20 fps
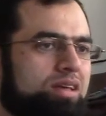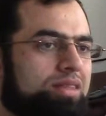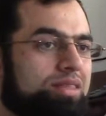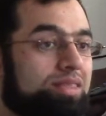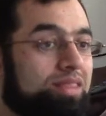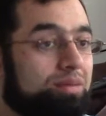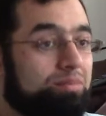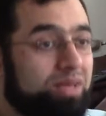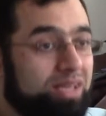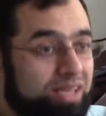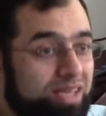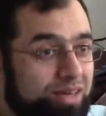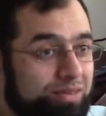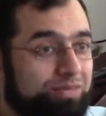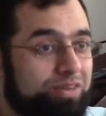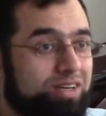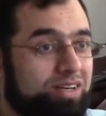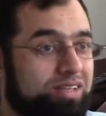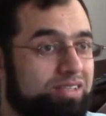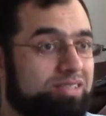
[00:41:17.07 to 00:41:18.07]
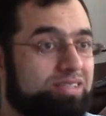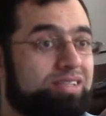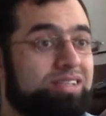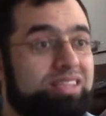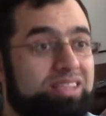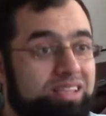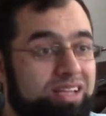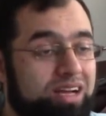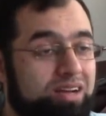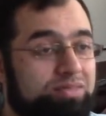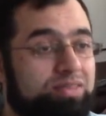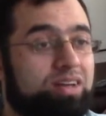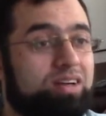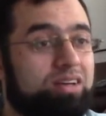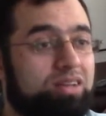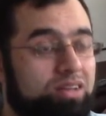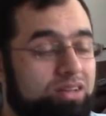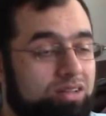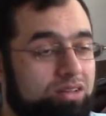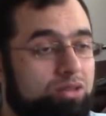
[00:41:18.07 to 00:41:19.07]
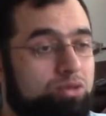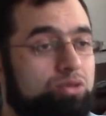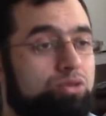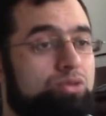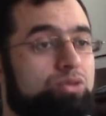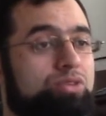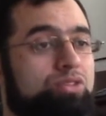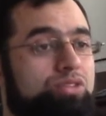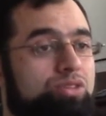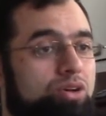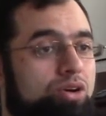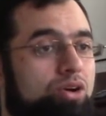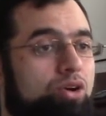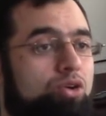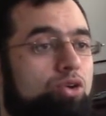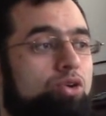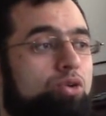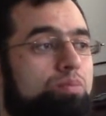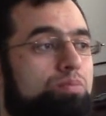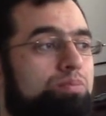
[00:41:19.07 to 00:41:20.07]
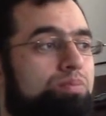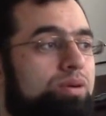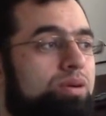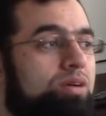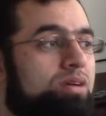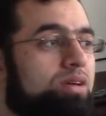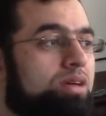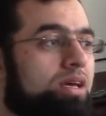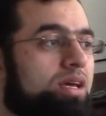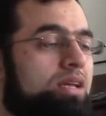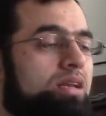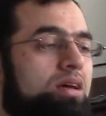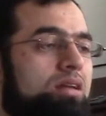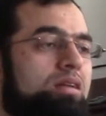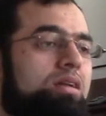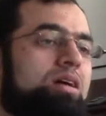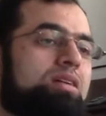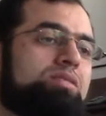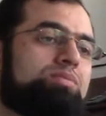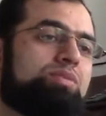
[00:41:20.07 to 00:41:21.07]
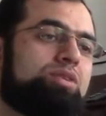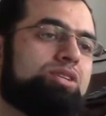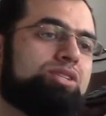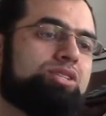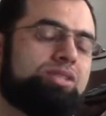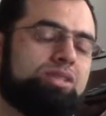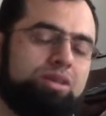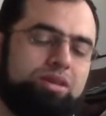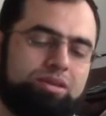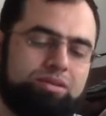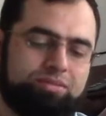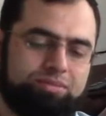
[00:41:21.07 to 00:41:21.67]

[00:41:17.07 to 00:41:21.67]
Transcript: The believers never lose hope in Allah's mercy.